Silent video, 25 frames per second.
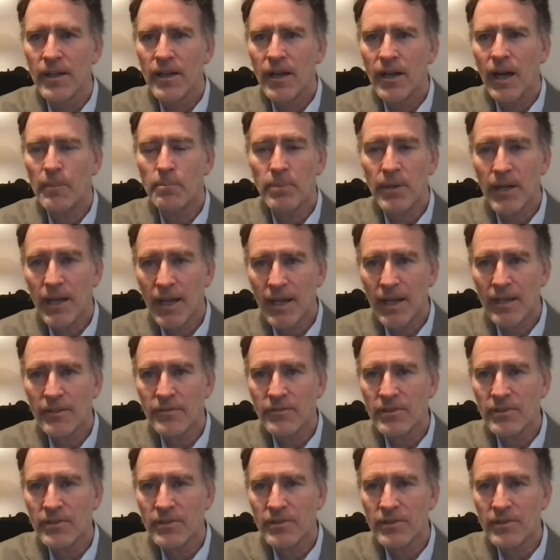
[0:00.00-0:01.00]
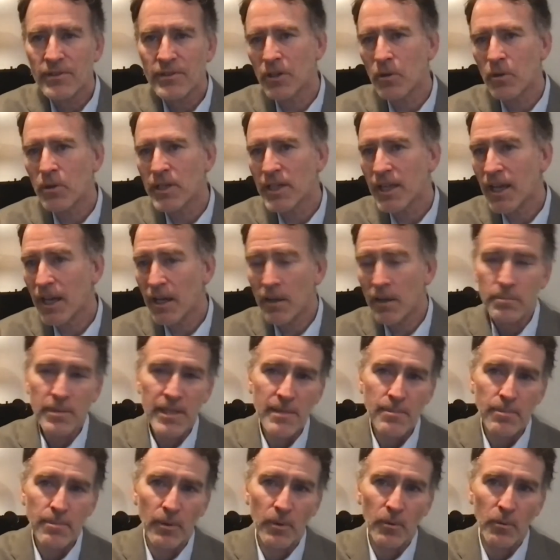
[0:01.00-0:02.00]
a policy is going, how
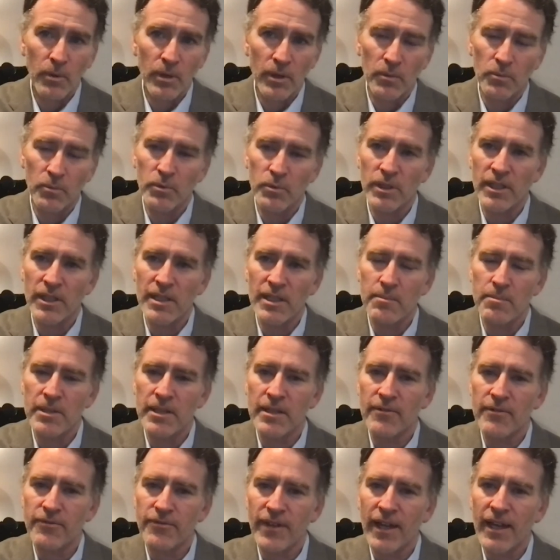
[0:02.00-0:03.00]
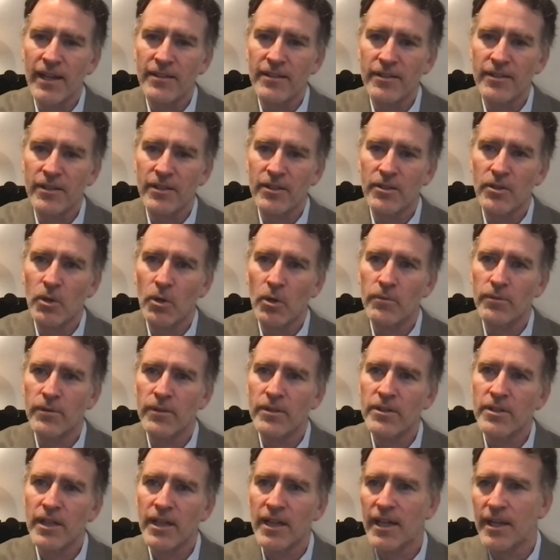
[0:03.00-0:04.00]
people will really be affected over
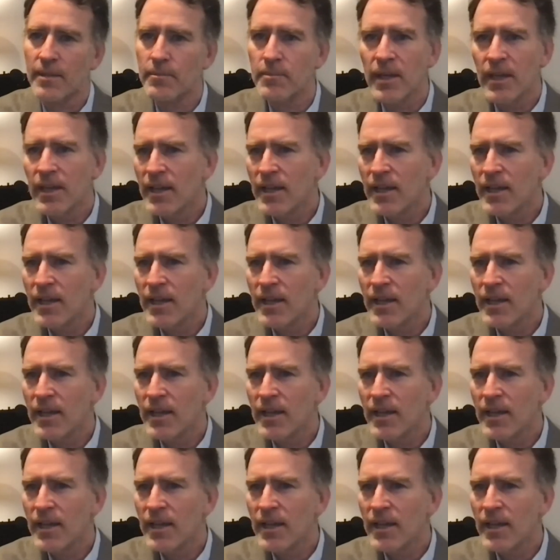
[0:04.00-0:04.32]
time